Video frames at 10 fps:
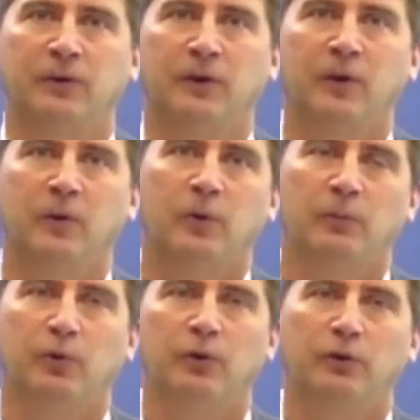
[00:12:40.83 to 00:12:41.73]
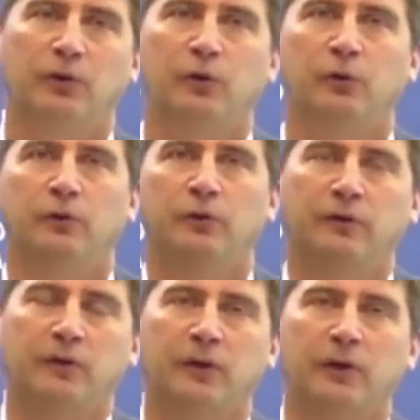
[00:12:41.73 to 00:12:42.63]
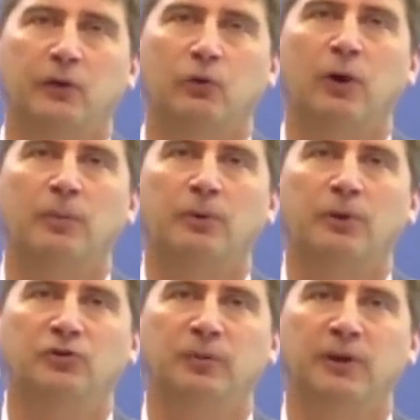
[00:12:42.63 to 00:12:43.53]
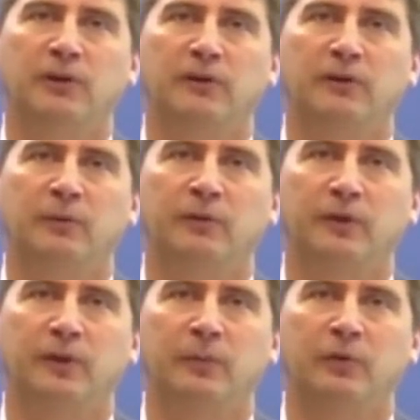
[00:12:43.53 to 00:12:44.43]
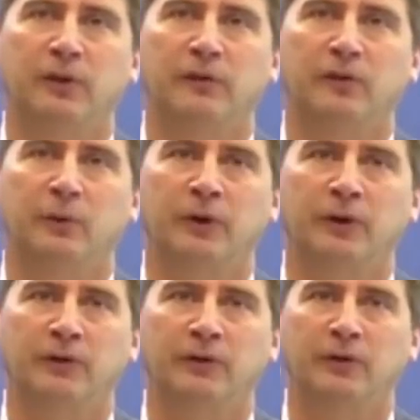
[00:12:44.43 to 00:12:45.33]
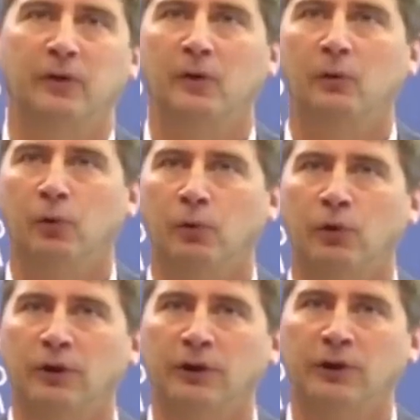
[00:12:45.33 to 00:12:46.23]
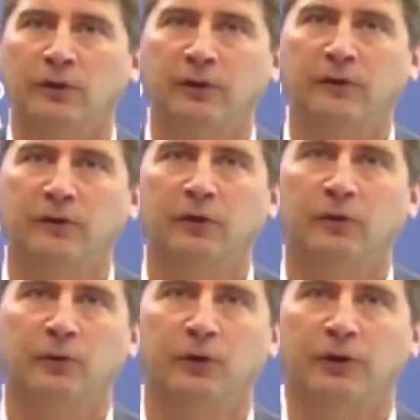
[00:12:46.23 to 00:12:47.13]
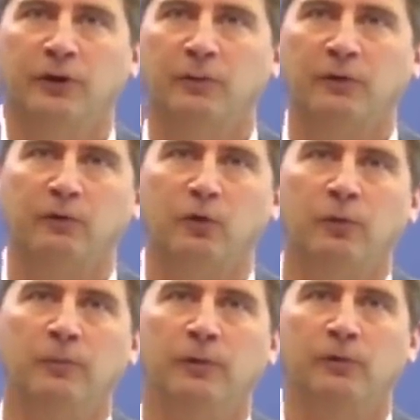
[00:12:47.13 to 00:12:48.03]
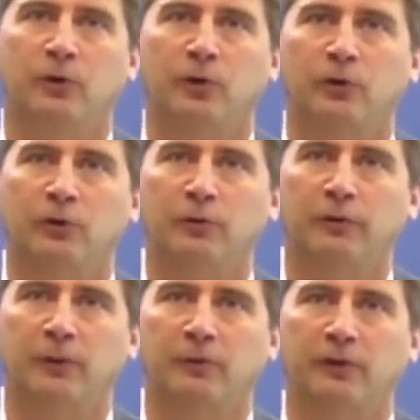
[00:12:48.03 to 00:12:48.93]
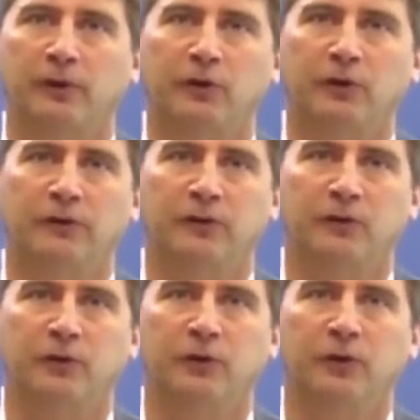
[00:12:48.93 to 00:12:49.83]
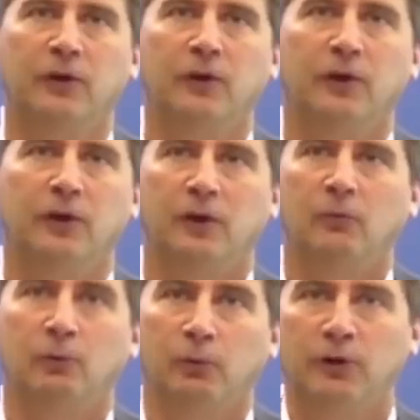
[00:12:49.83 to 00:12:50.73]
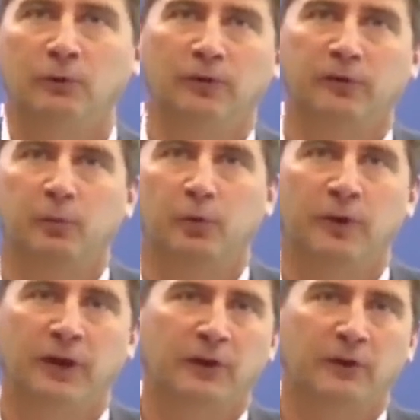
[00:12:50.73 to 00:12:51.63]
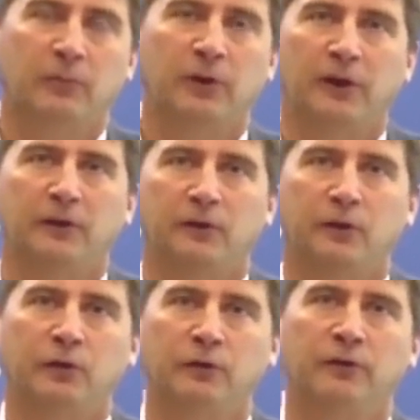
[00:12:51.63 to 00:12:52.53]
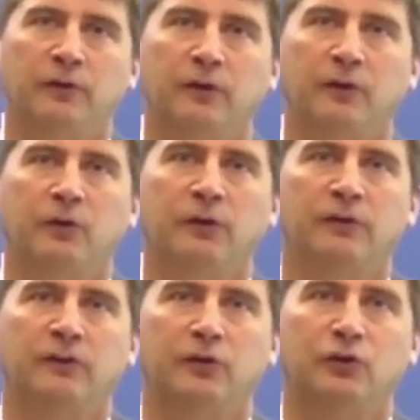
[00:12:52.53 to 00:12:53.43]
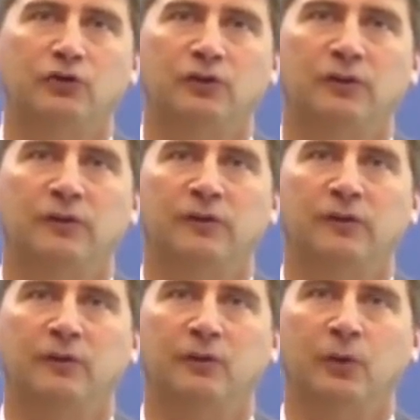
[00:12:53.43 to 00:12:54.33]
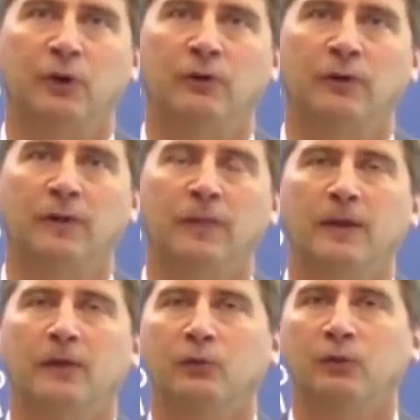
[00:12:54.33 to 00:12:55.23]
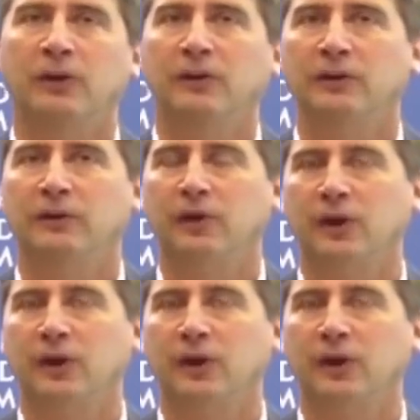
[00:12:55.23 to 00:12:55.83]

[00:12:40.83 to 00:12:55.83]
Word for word: but put those uh, cooperation mechanisms in place already. We're working on this here at the World Economic Forum through our Global Cybersecurity Center. Uh, we're working with Sberbank, B I Zones, other institutions as well. So we need to actually